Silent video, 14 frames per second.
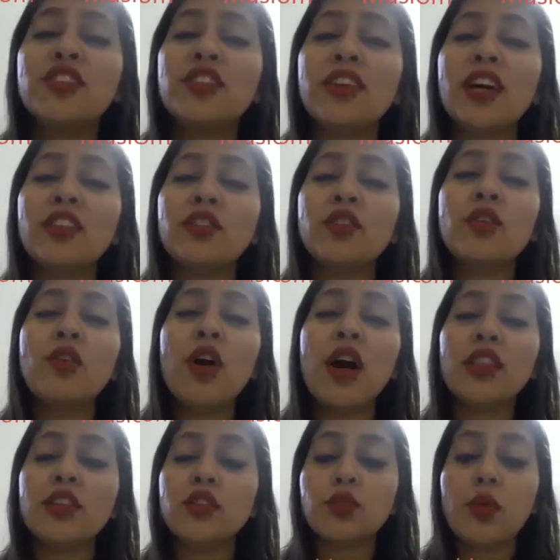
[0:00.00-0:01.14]
to cut through
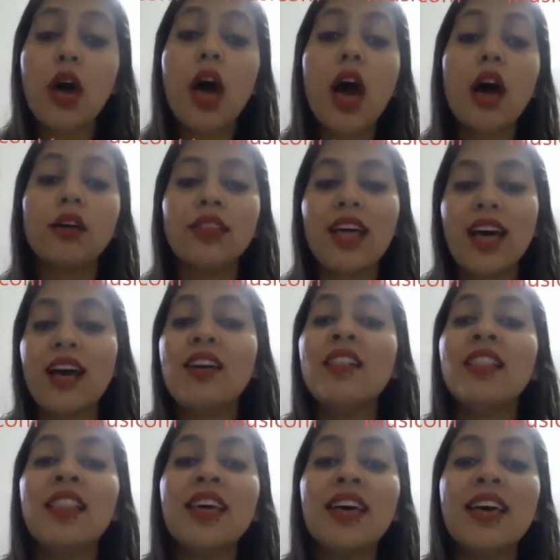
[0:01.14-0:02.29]
all this worn
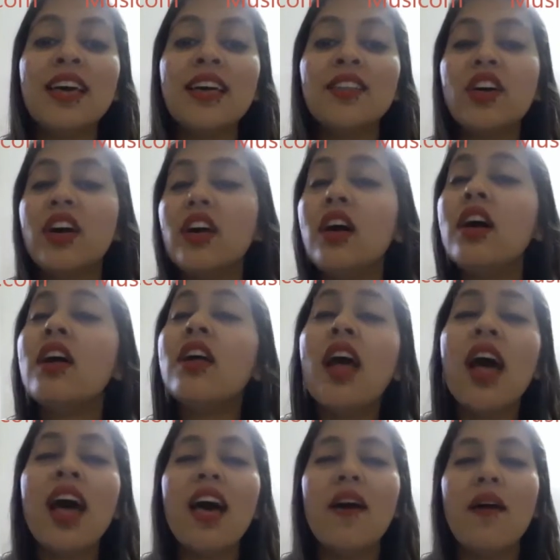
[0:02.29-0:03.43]
out
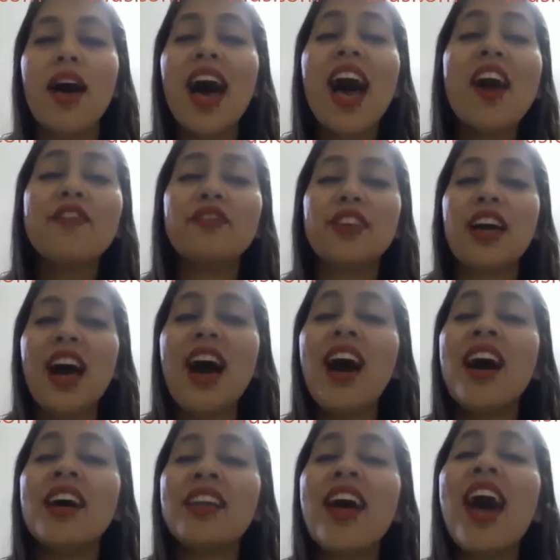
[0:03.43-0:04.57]
leather. I've
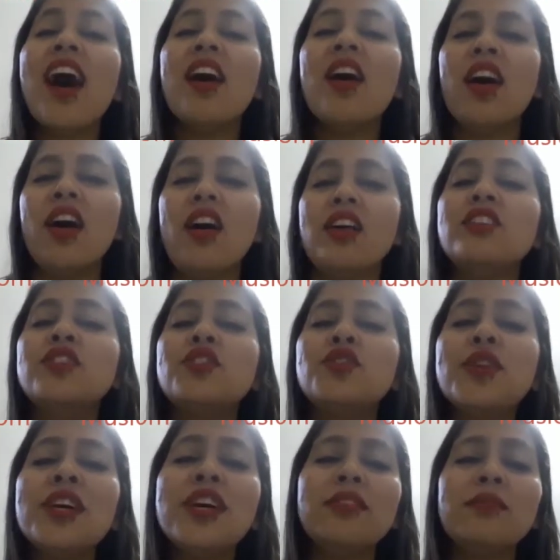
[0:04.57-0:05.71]
got a
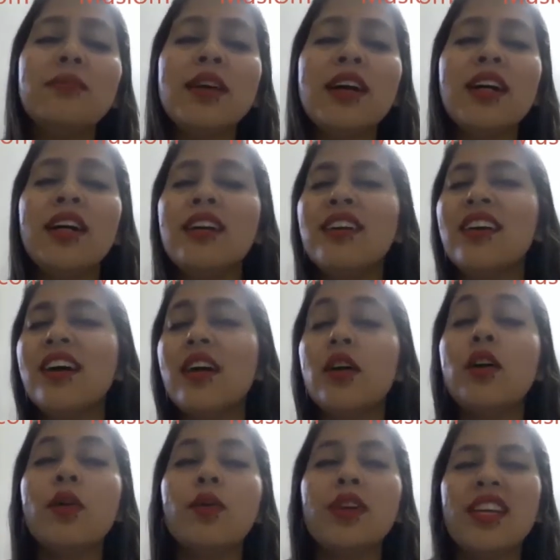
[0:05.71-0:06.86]
hundred
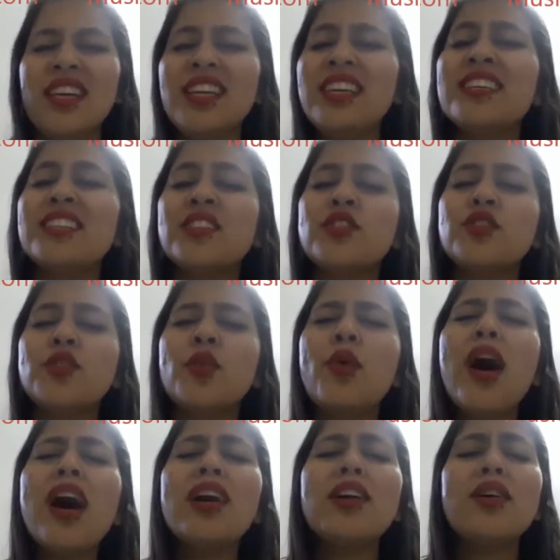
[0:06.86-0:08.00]
million reasons to
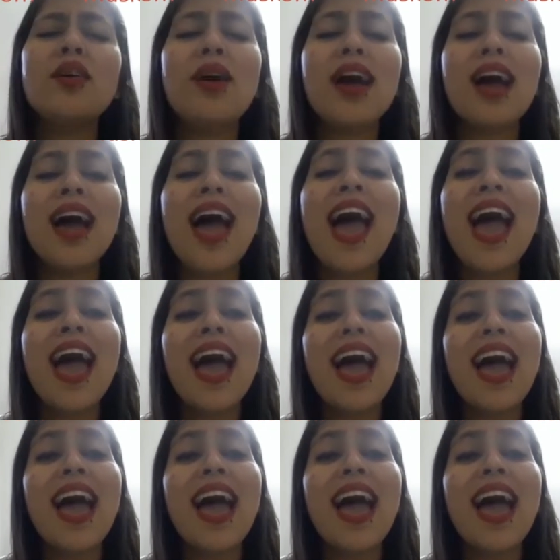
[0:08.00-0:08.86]
walk away.